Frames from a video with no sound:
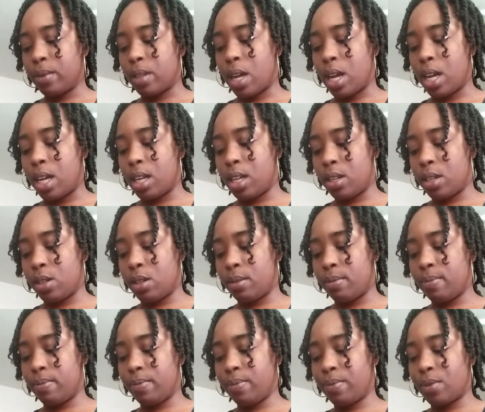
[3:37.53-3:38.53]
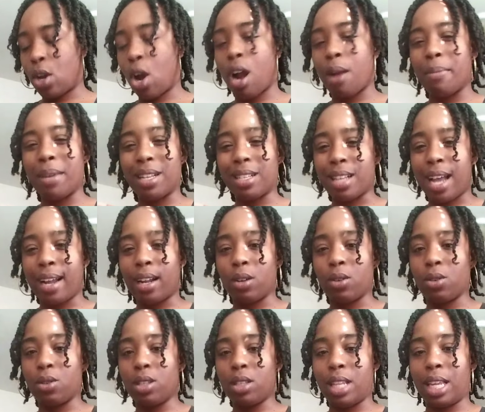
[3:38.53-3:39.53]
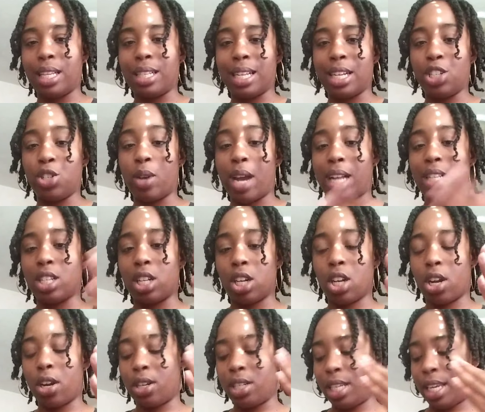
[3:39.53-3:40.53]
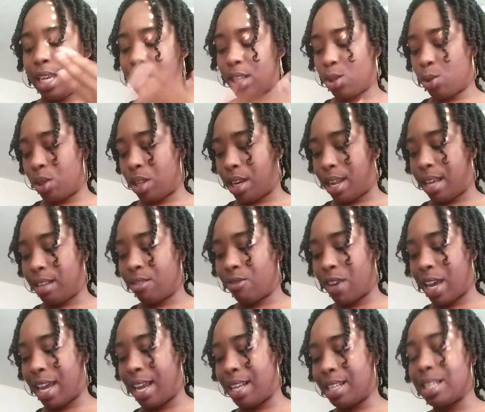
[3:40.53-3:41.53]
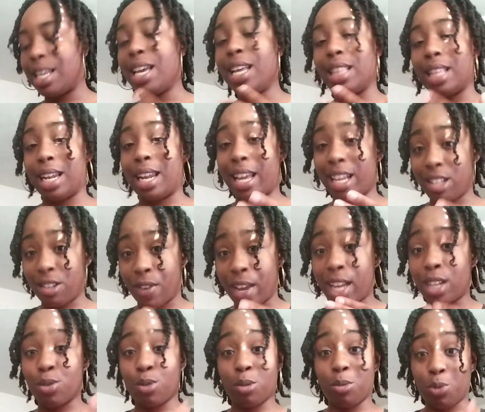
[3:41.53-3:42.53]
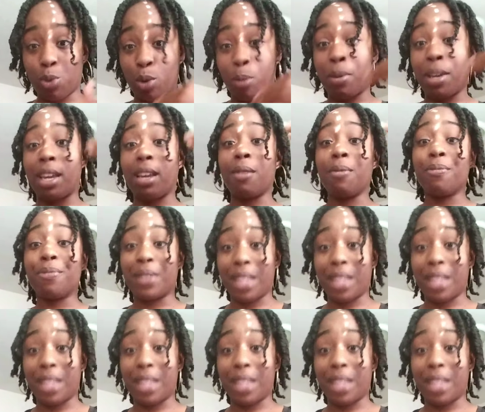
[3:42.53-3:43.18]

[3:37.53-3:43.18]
um karmic cycles things that you had to learn to get through the next phase the next phase which would be